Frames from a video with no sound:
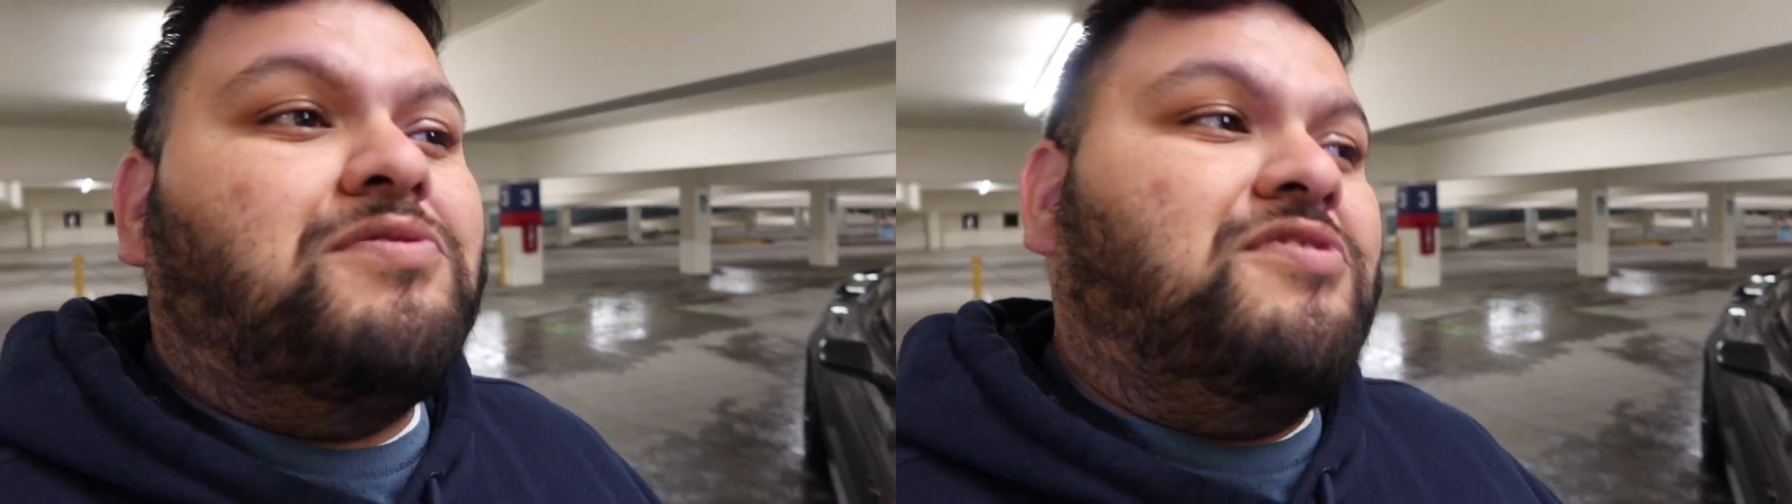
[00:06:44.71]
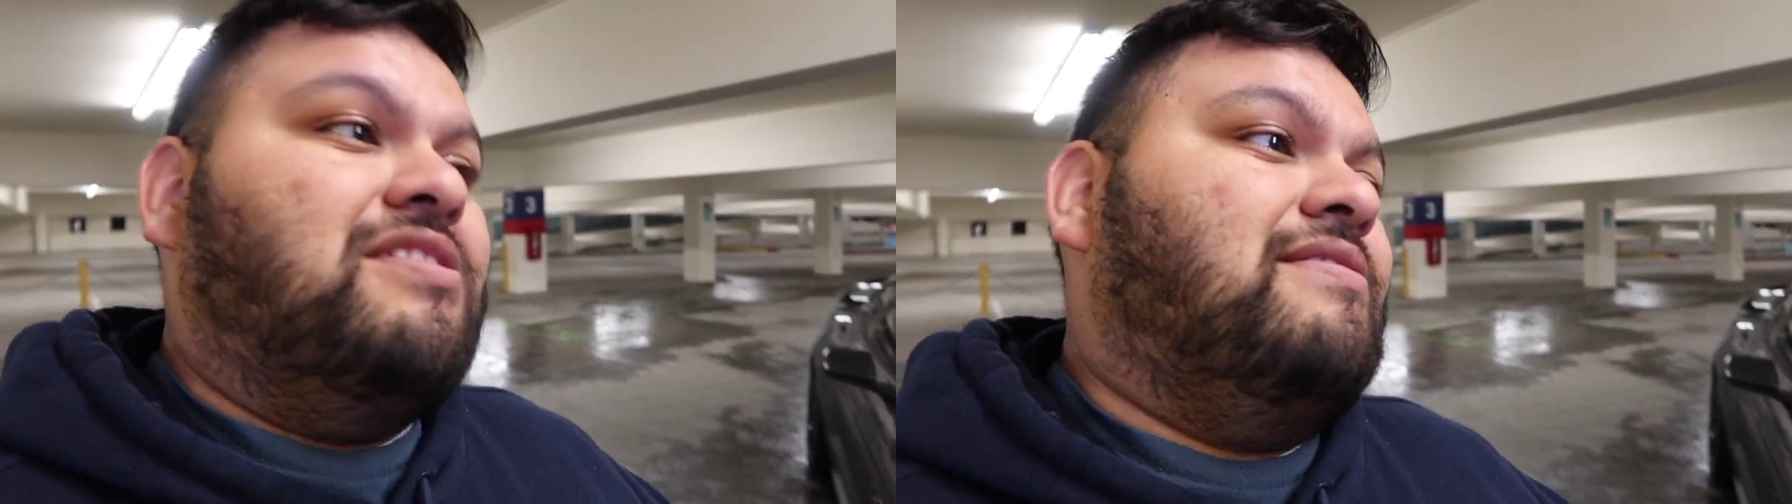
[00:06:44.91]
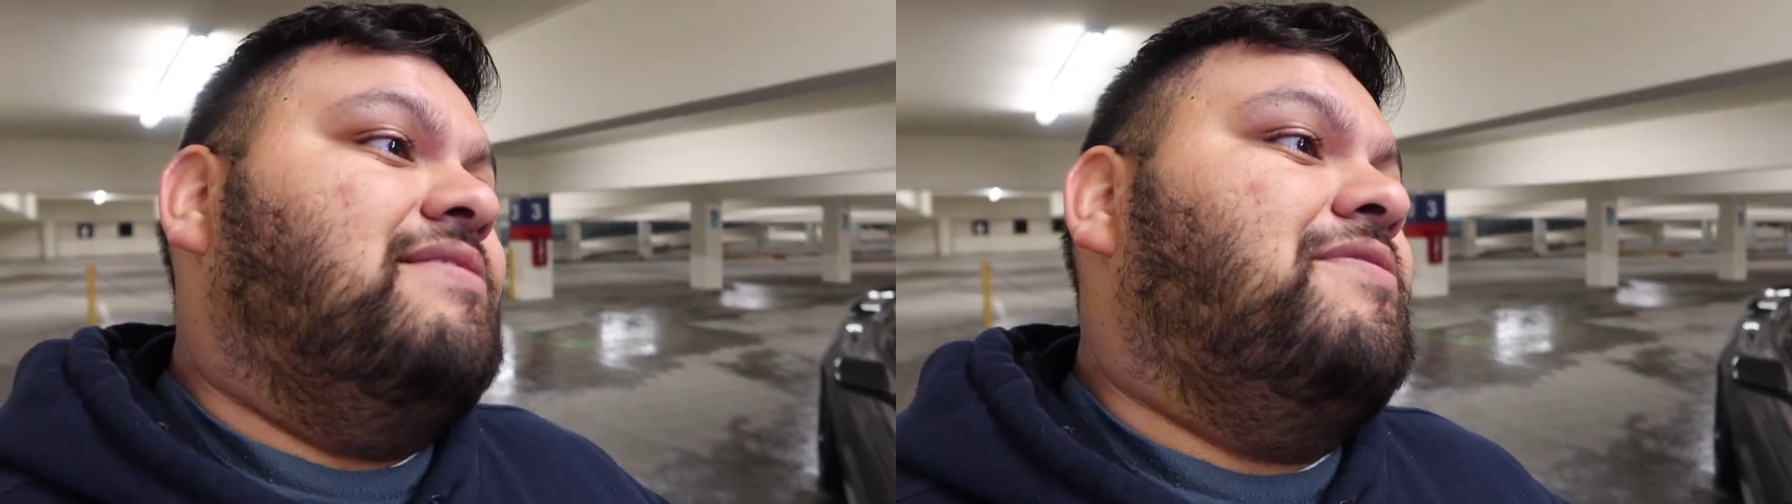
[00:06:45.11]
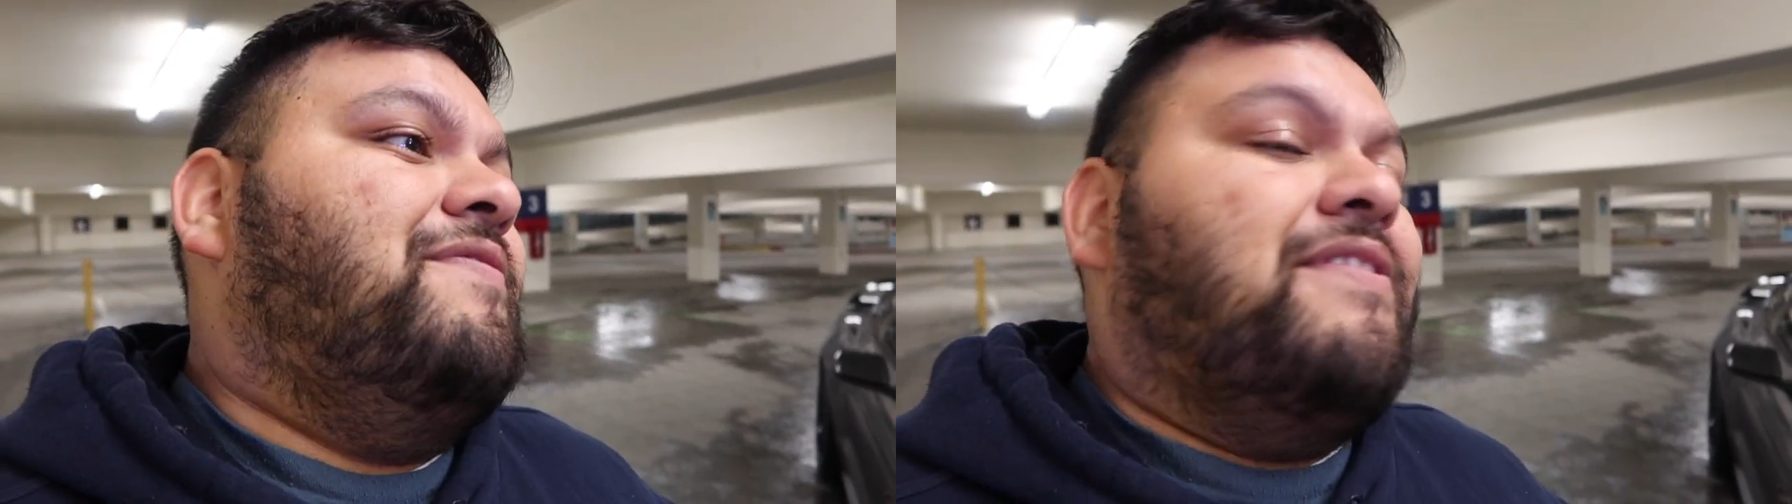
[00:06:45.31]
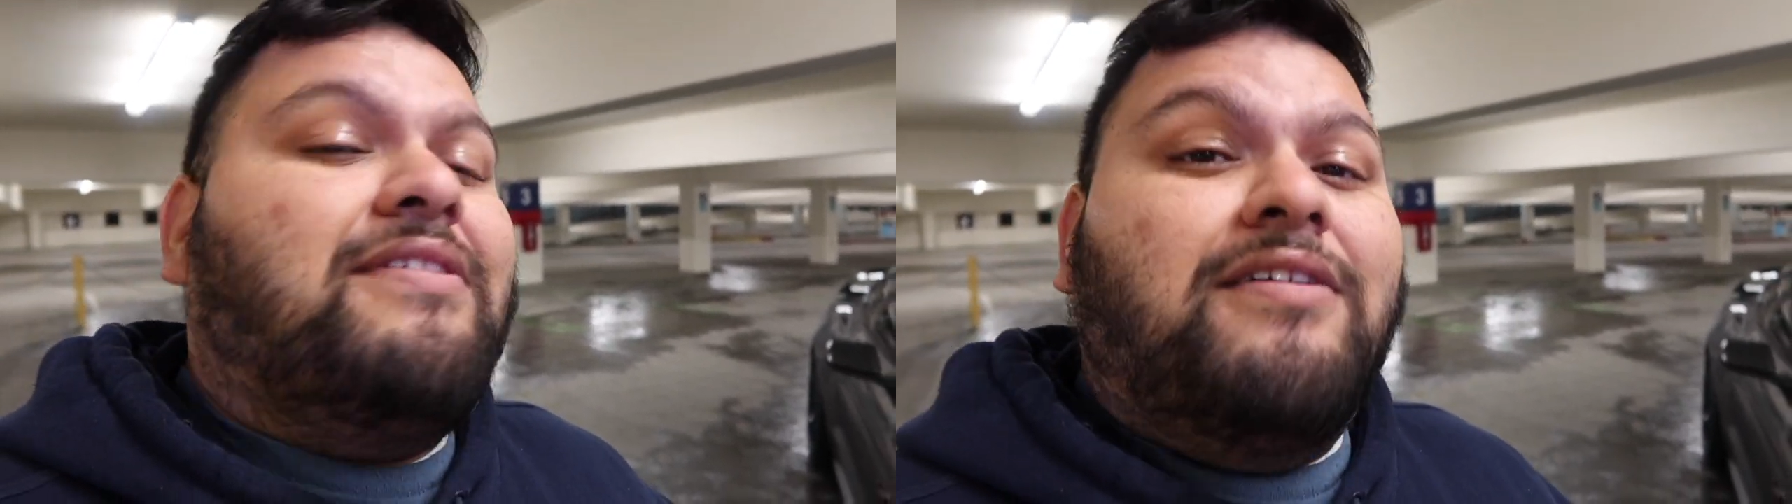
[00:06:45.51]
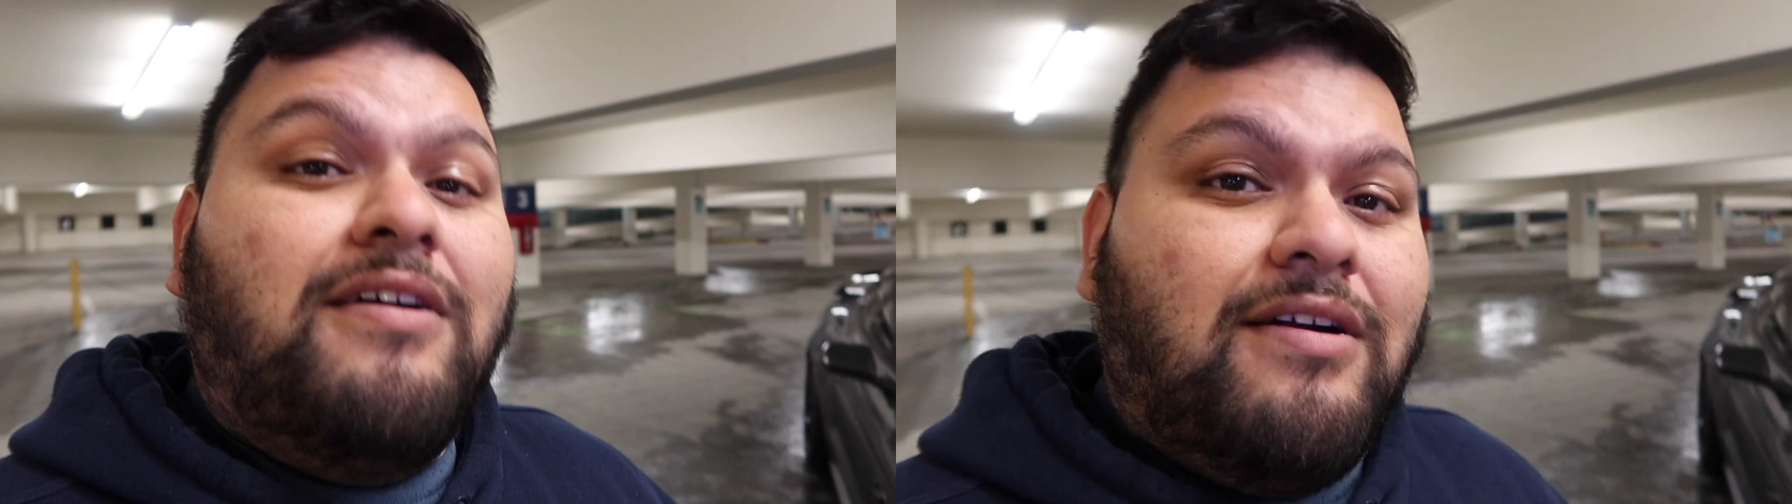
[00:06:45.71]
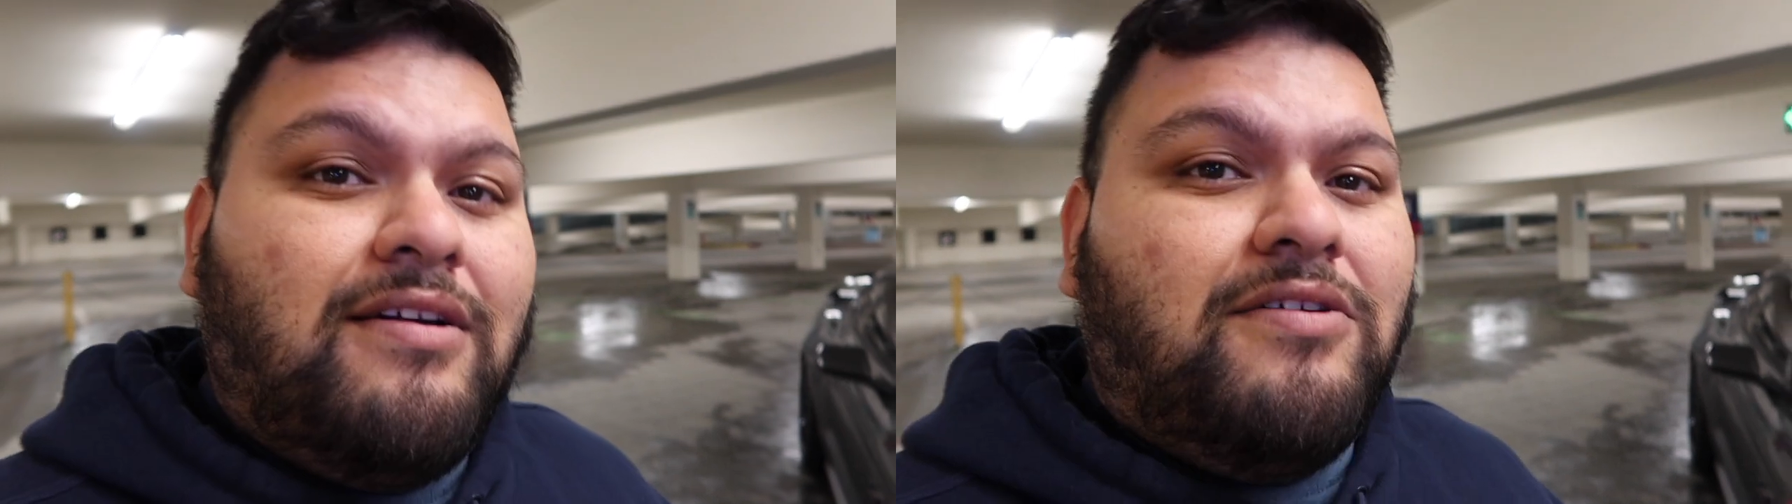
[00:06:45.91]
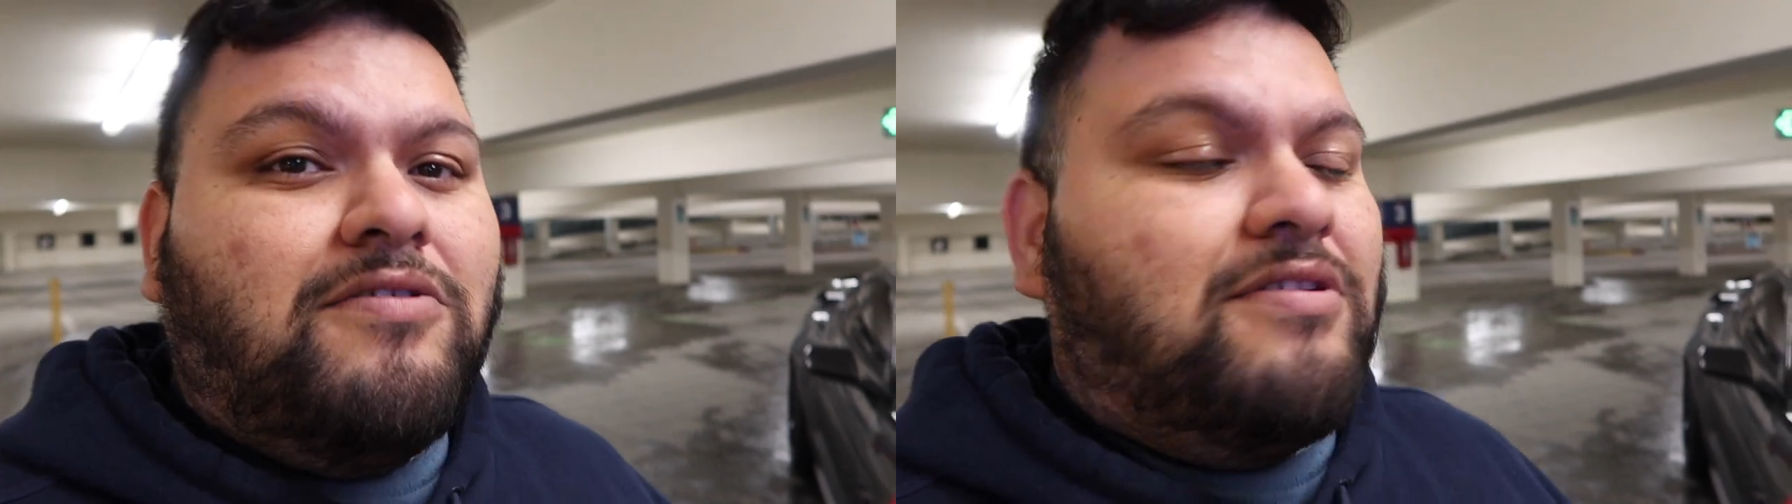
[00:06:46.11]

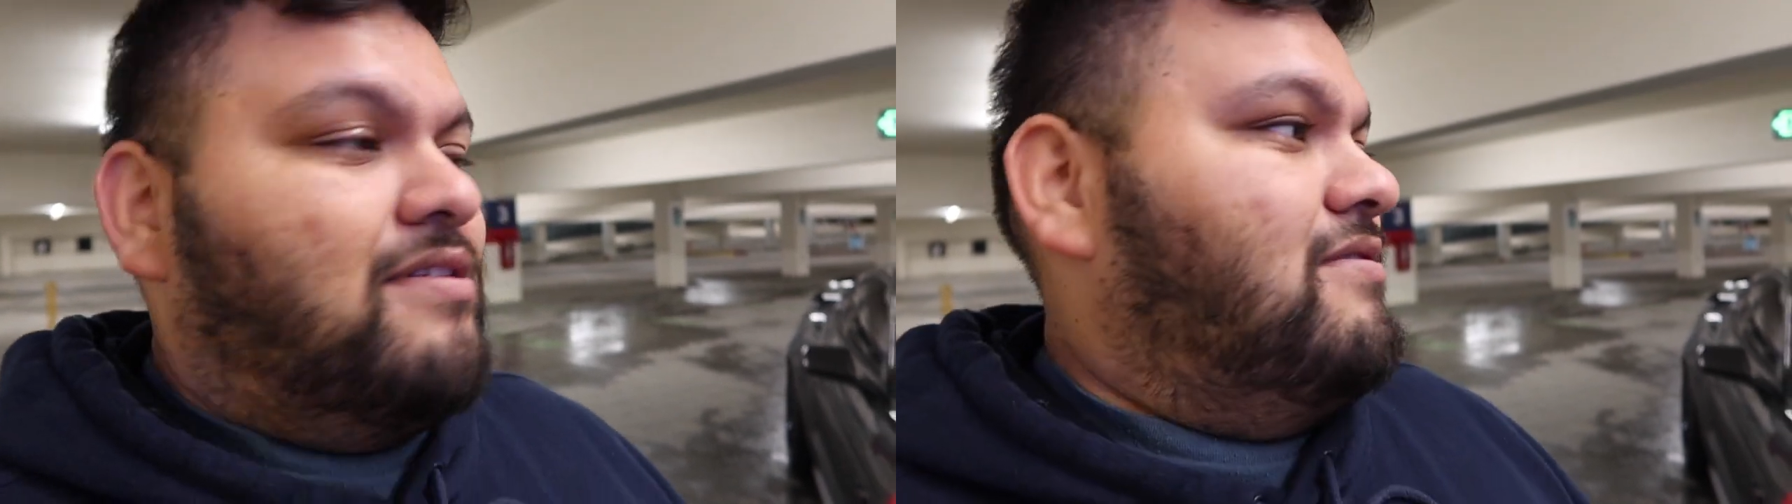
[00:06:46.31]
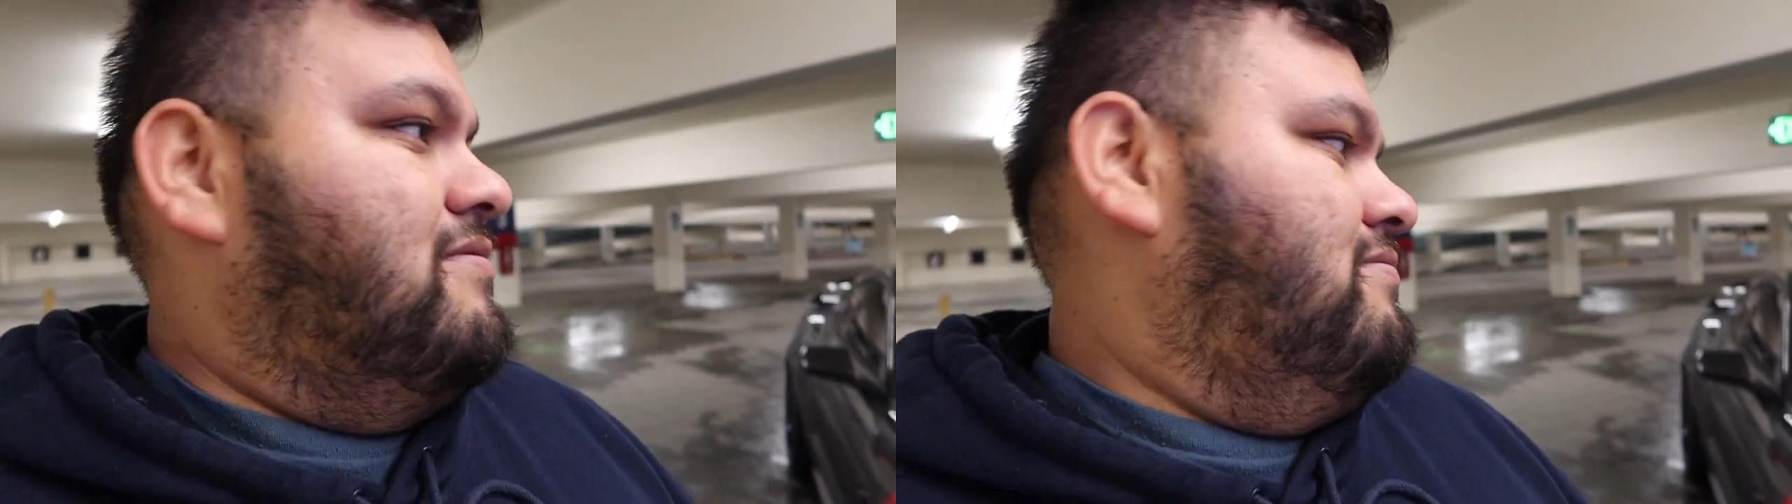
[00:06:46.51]
GT350R or